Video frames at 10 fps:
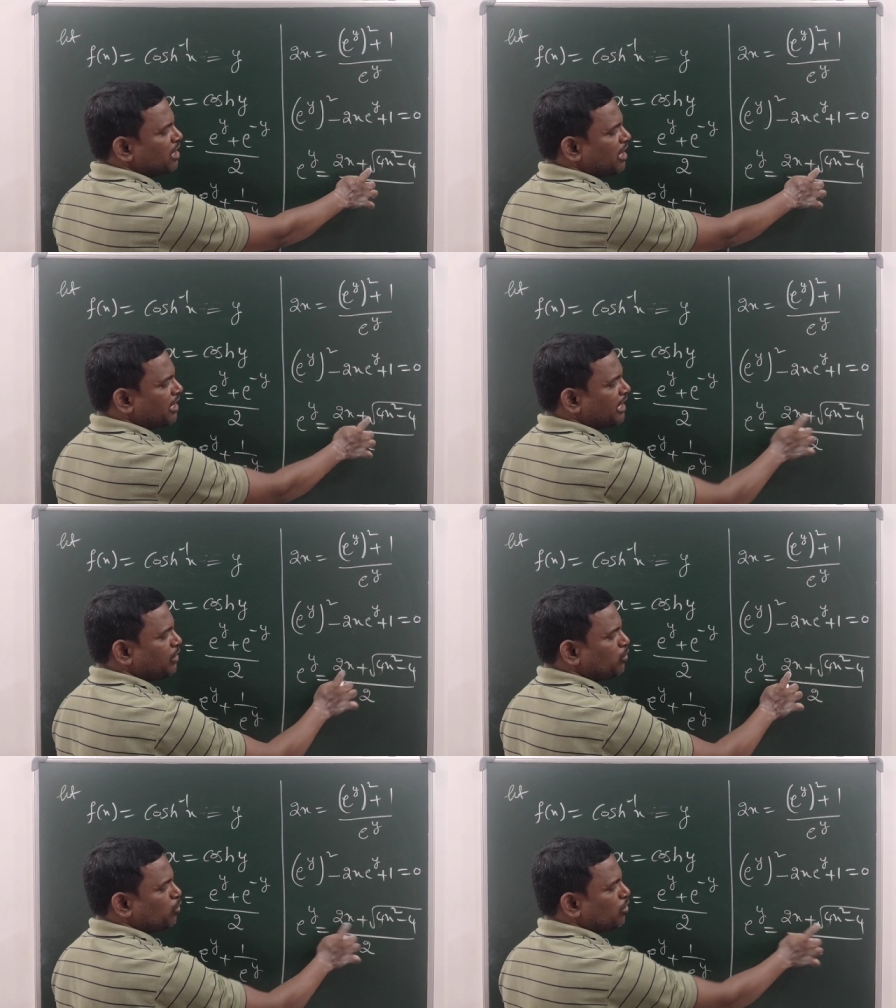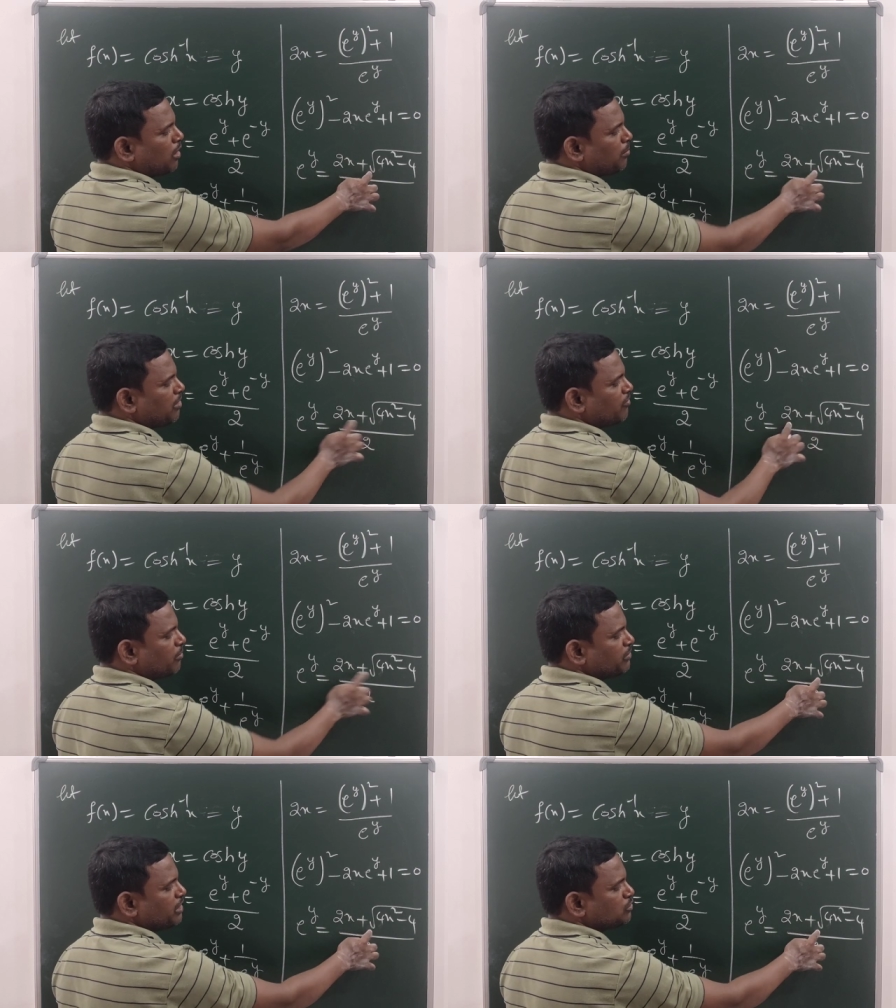Again 2 common
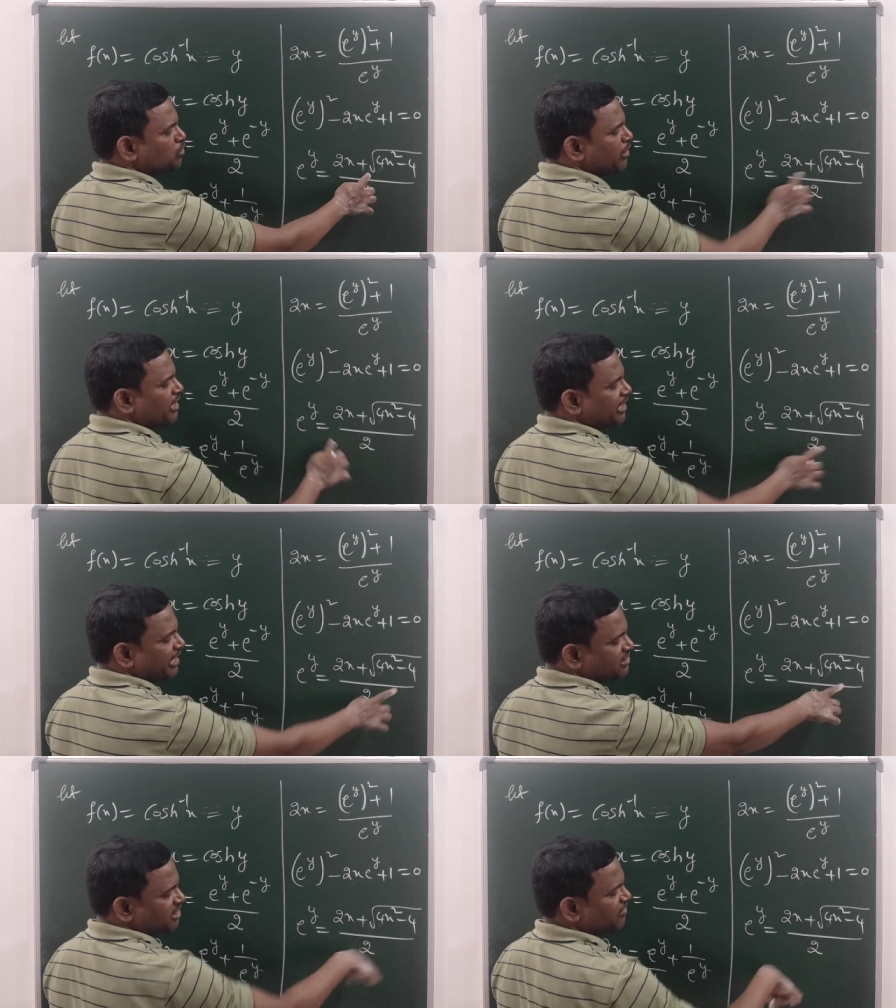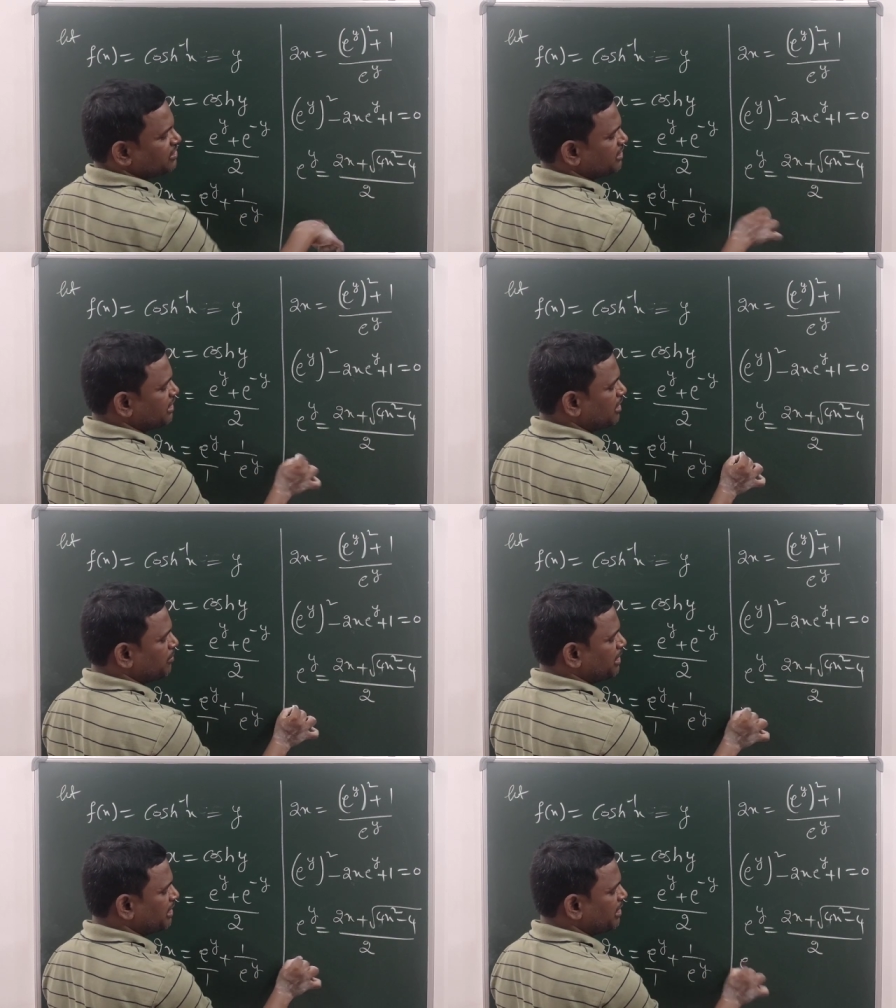from these two and cancel with the
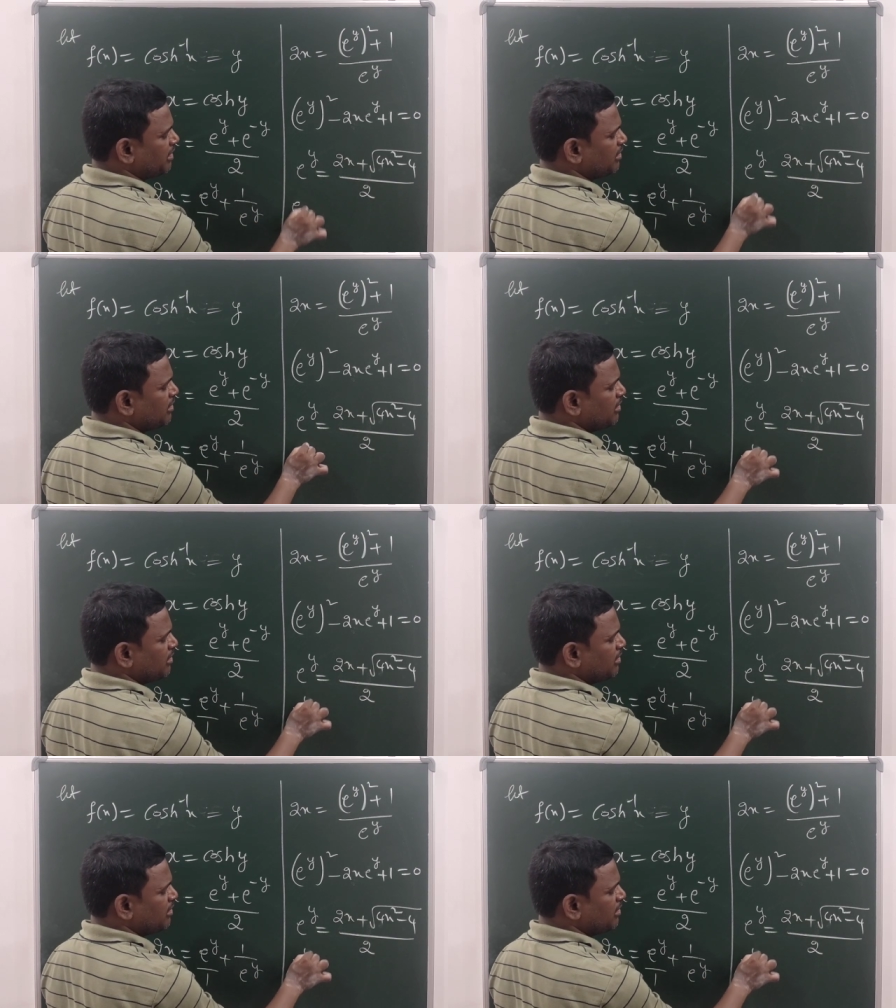denominator.